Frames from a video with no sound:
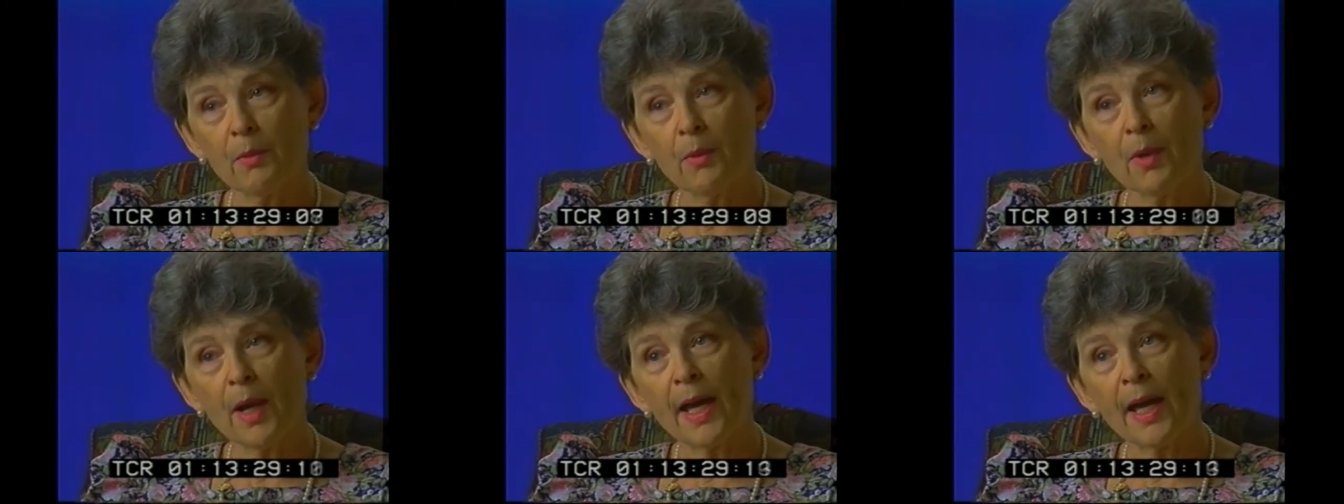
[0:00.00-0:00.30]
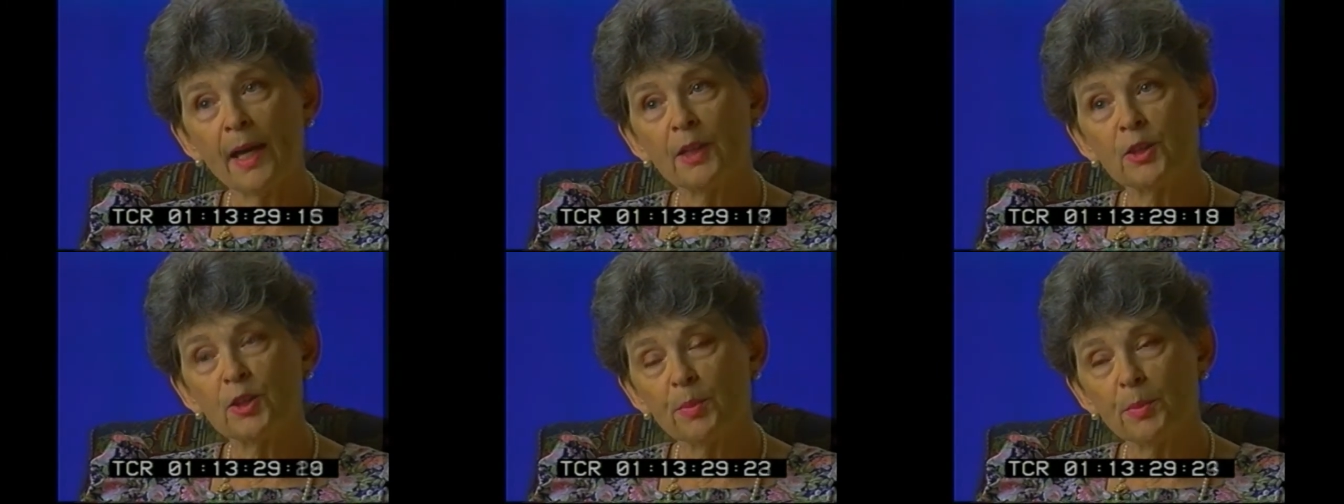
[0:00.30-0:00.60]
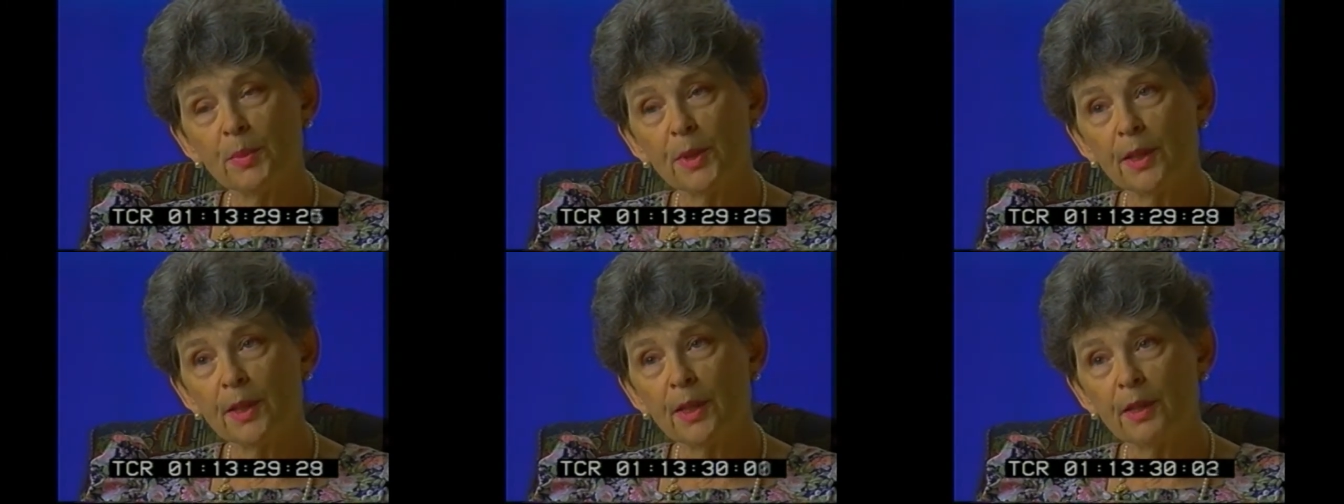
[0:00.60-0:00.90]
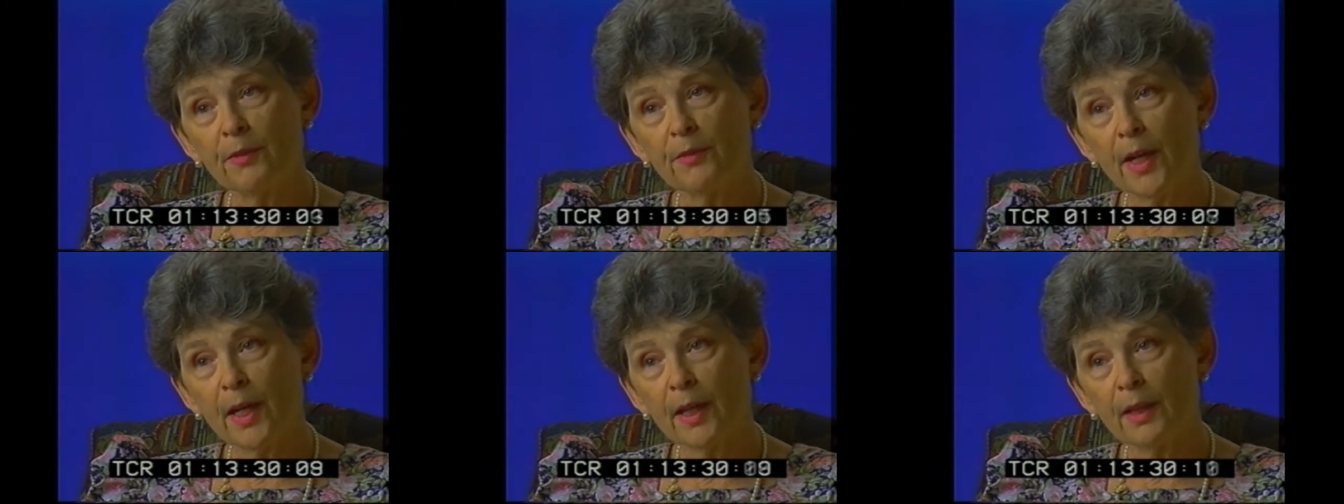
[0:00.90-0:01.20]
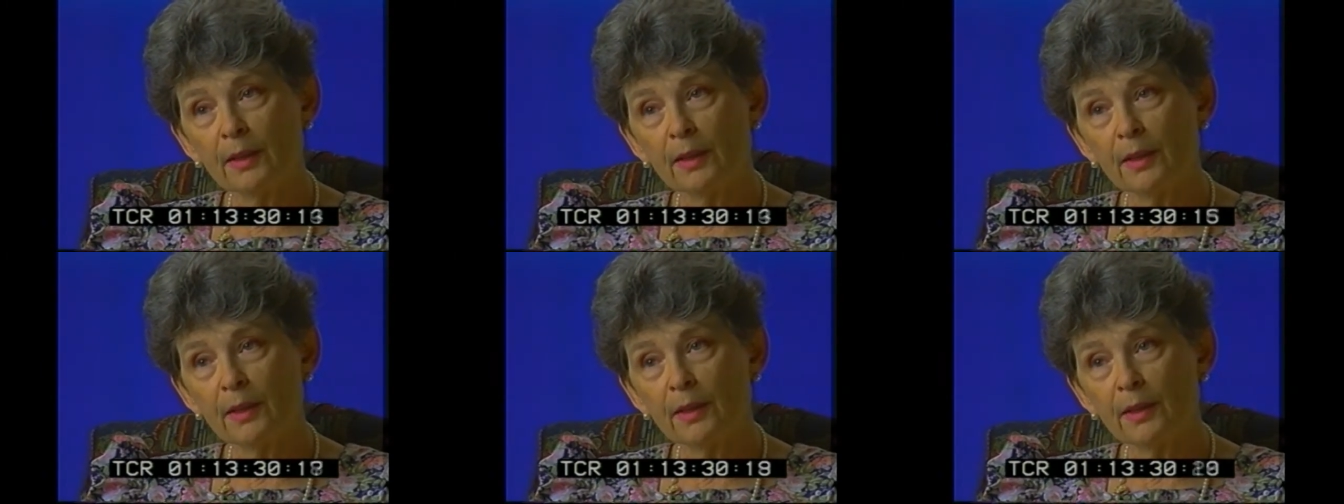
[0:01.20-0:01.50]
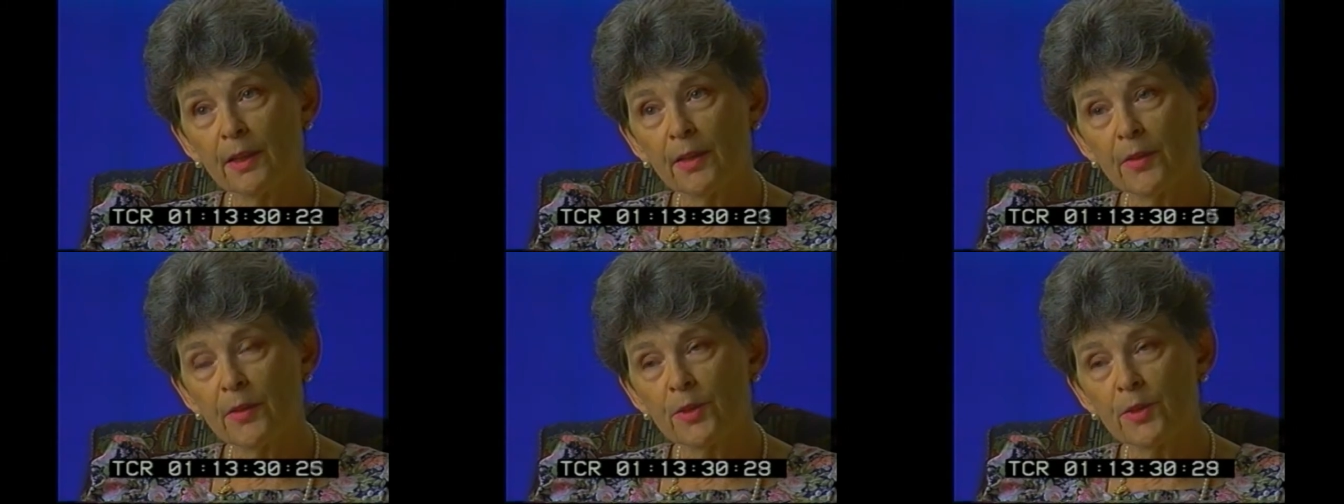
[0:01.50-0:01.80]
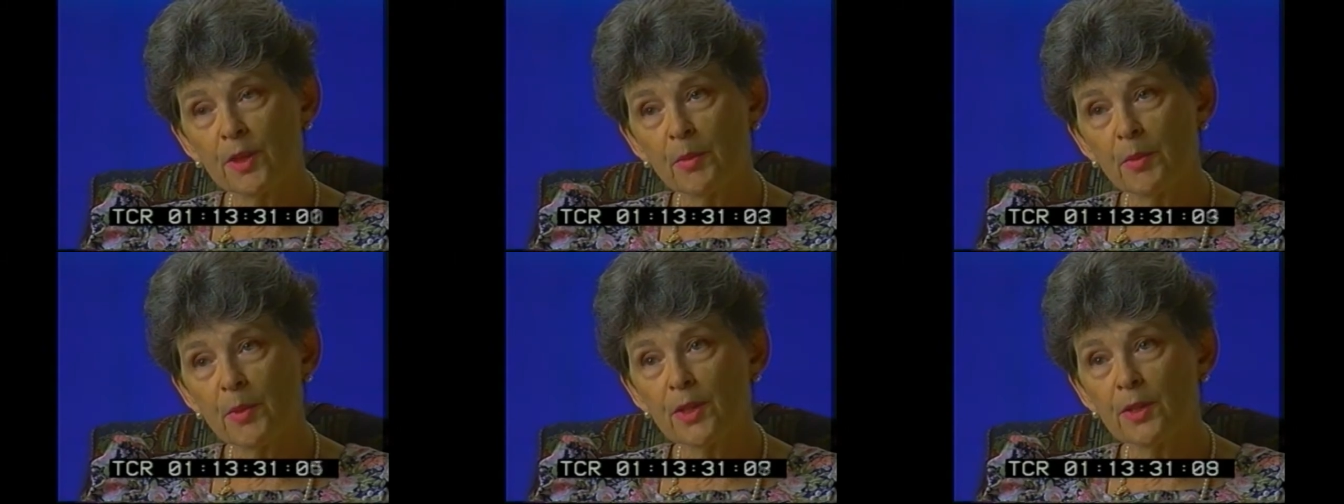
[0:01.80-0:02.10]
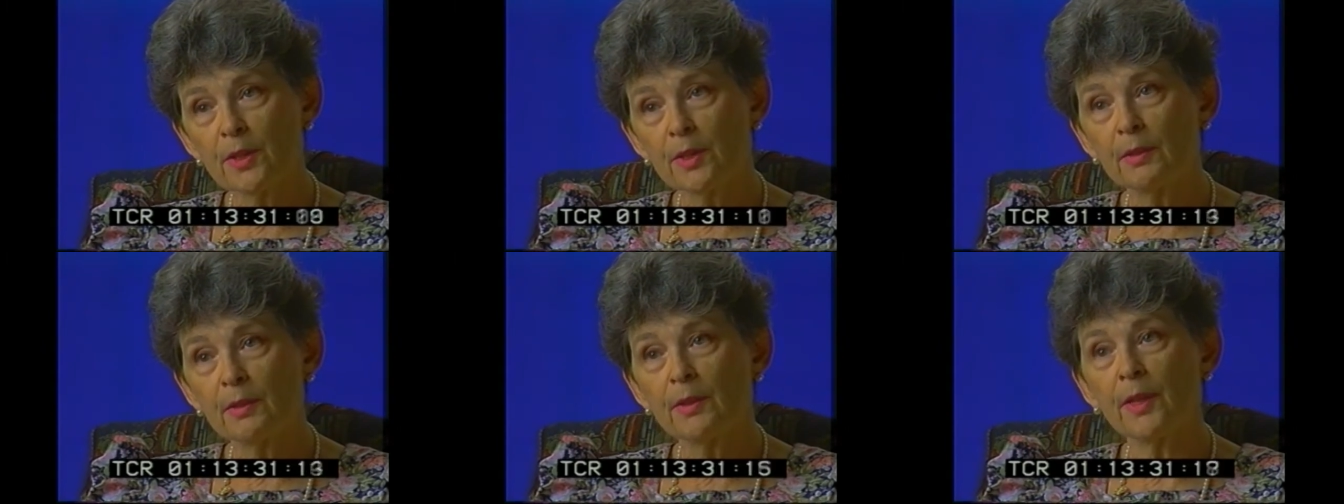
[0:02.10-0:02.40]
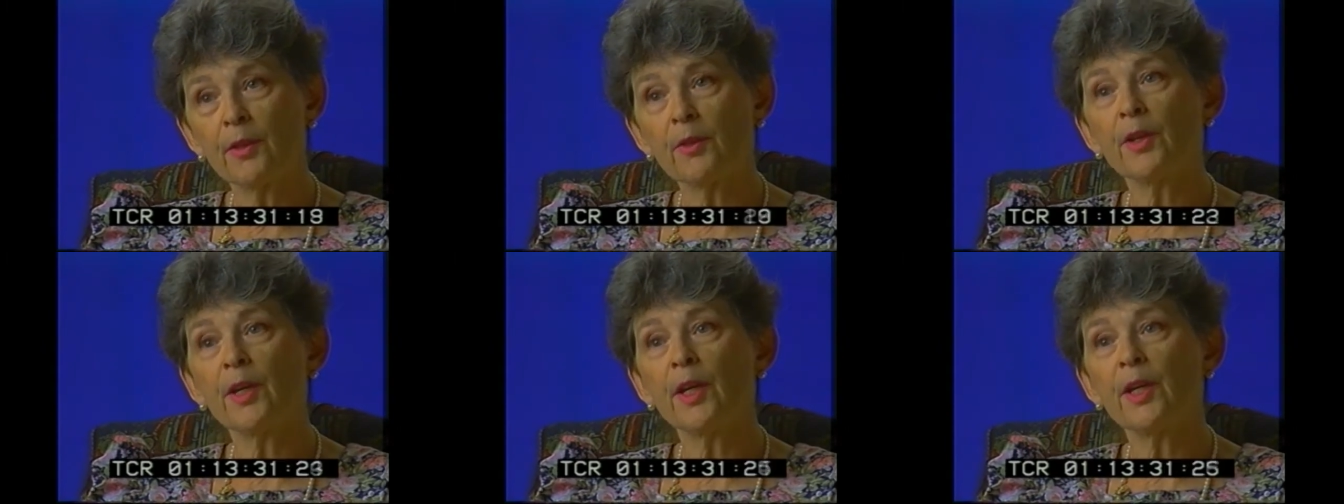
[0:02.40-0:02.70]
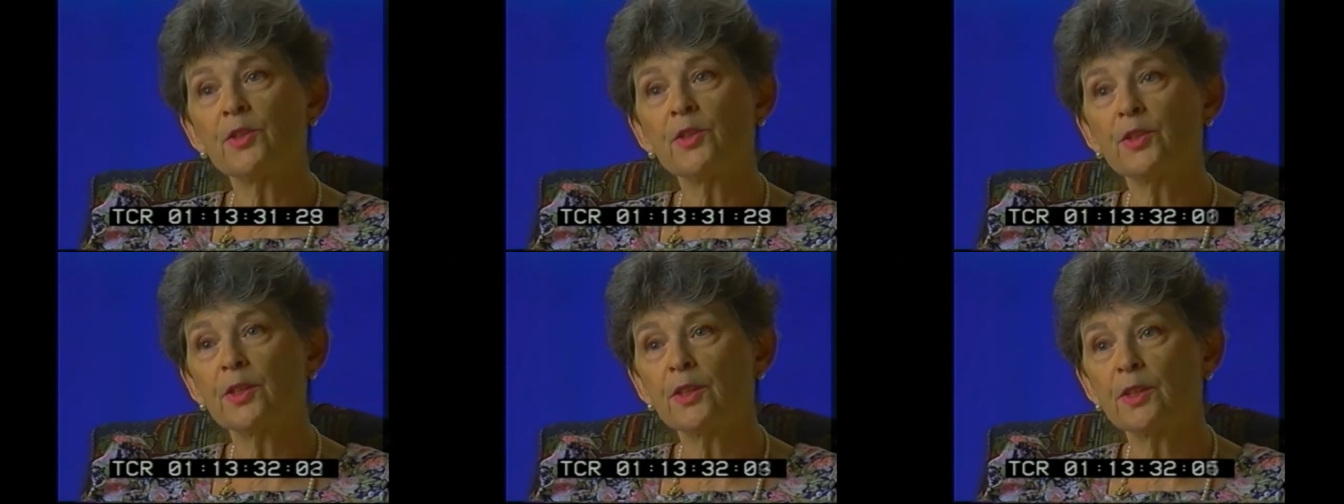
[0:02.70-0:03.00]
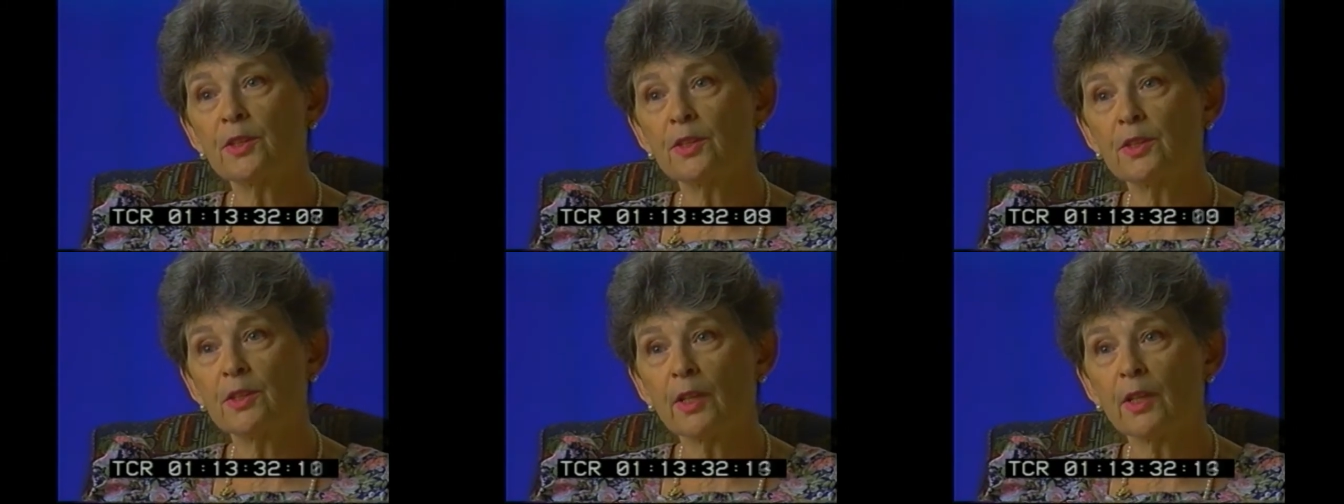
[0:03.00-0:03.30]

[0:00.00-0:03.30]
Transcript: asked me if I could get together some of the segregationists